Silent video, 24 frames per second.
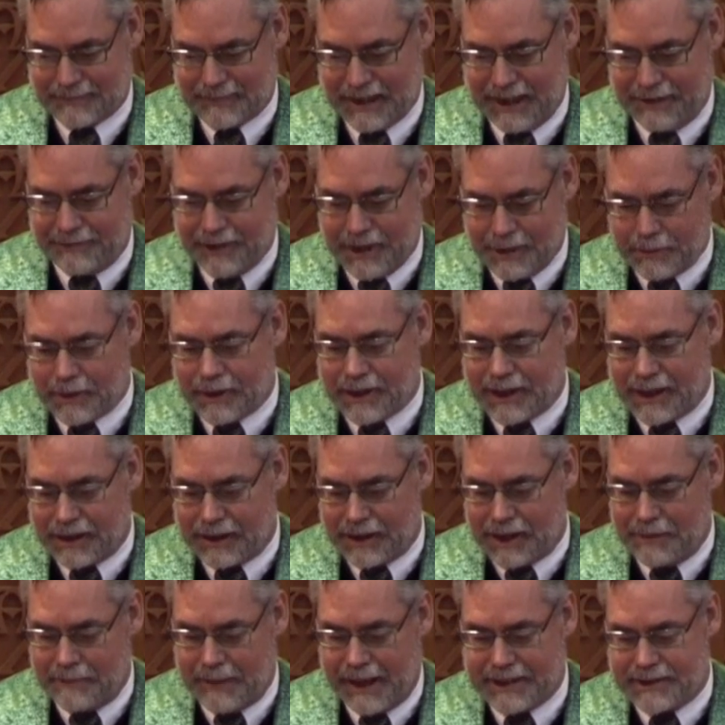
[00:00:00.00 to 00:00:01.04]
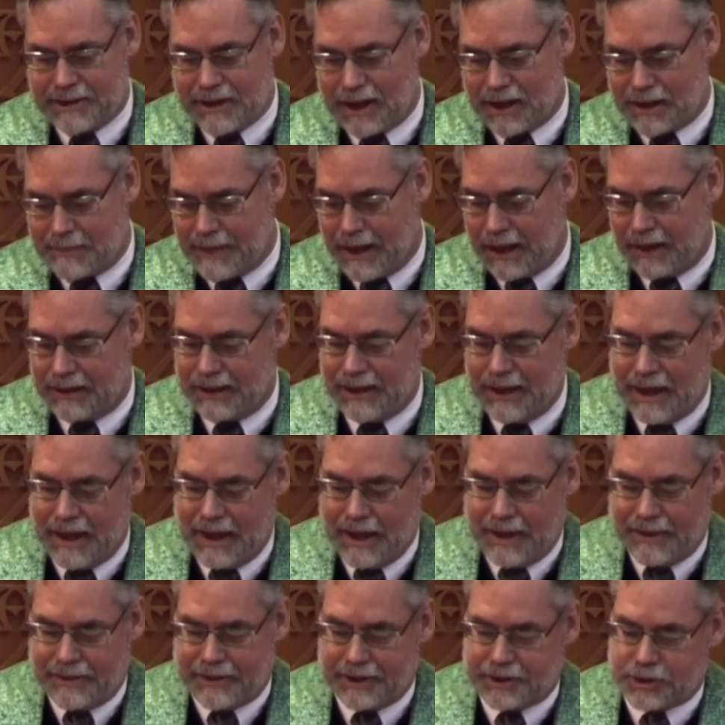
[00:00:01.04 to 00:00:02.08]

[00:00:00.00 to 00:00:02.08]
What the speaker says: If he were here, he might talk about the